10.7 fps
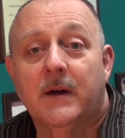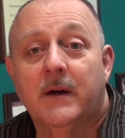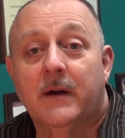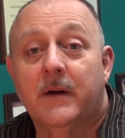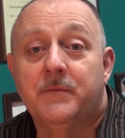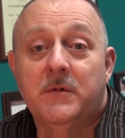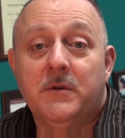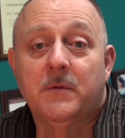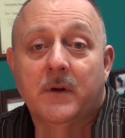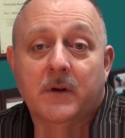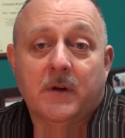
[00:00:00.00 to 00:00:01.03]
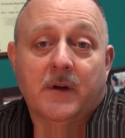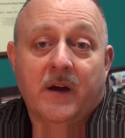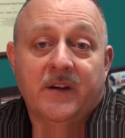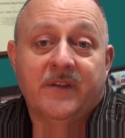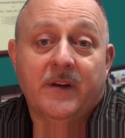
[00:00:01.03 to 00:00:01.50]
Uh, you, uh,
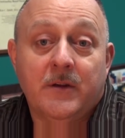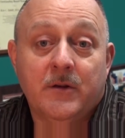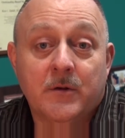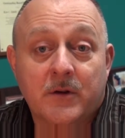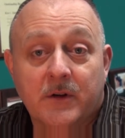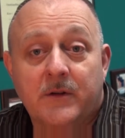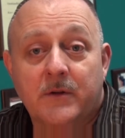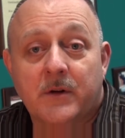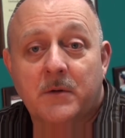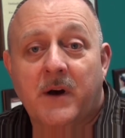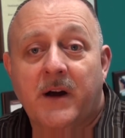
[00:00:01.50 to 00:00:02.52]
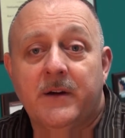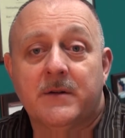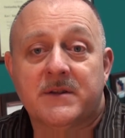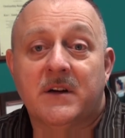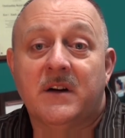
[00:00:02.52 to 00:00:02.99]
kind of a you could do it by
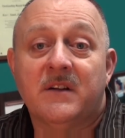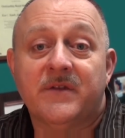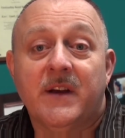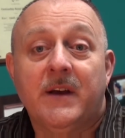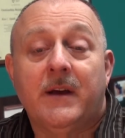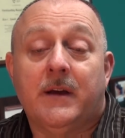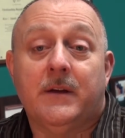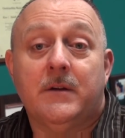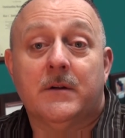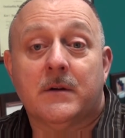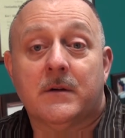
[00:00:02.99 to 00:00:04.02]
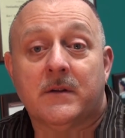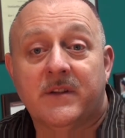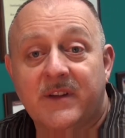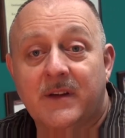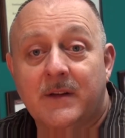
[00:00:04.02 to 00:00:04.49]
yourself and you're
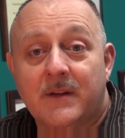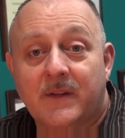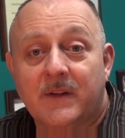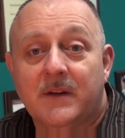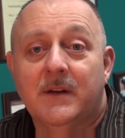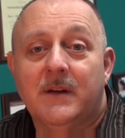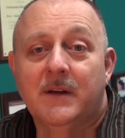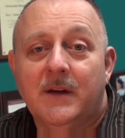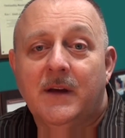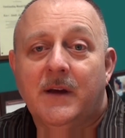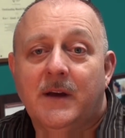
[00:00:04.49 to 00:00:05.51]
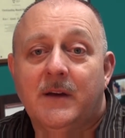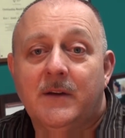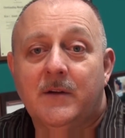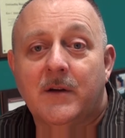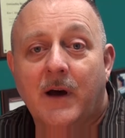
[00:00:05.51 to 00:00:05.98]
living in the city
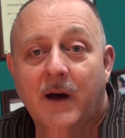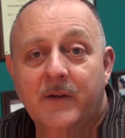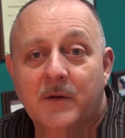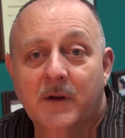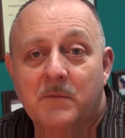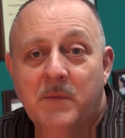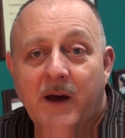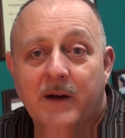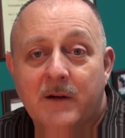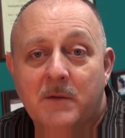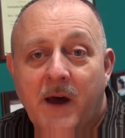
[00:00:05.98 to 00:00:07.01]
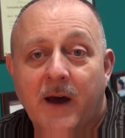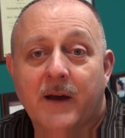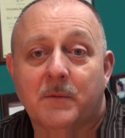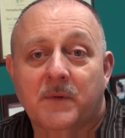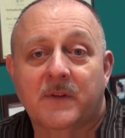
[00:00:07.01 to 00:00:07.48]
and you're not doing a battery
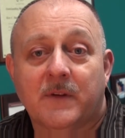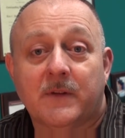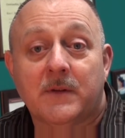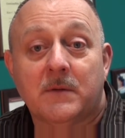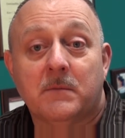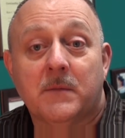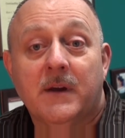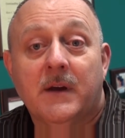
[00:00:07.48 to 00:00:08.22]
backup system.